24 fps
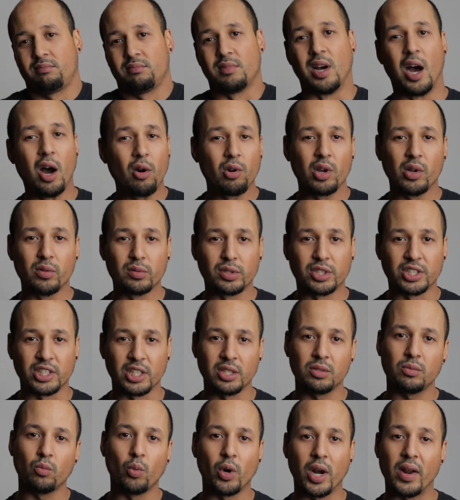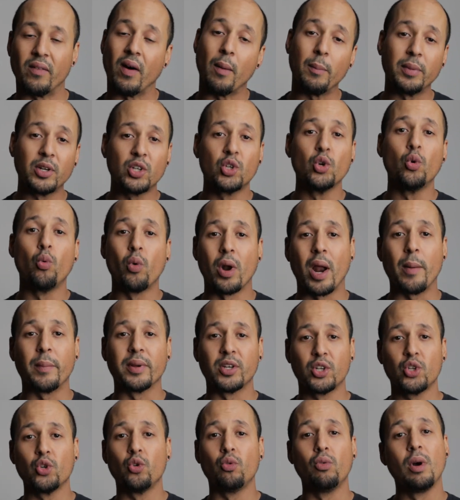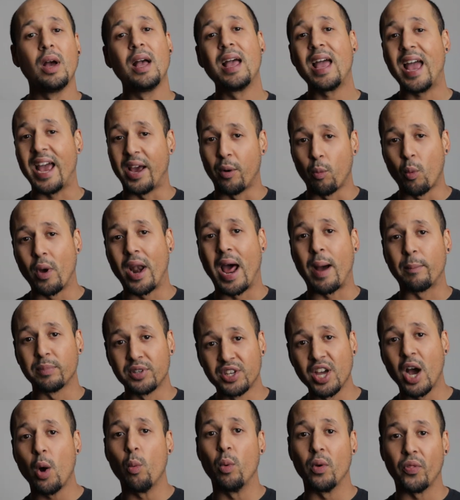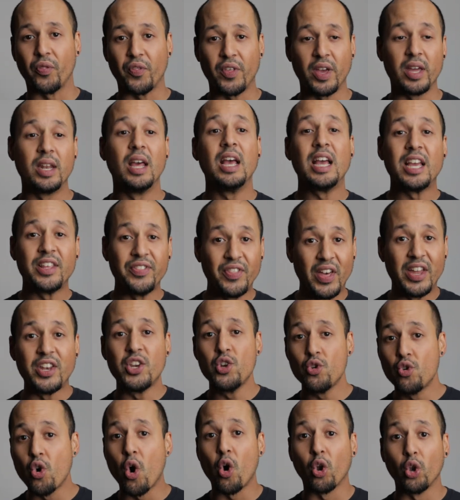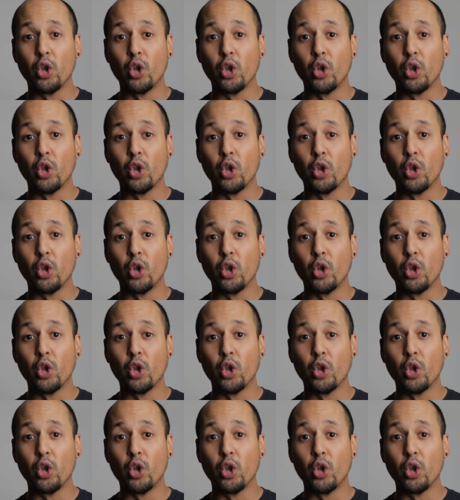I don't give a shit. Whatever. I'm going to do what I'm going to do. And when I'm done with it, then you're going to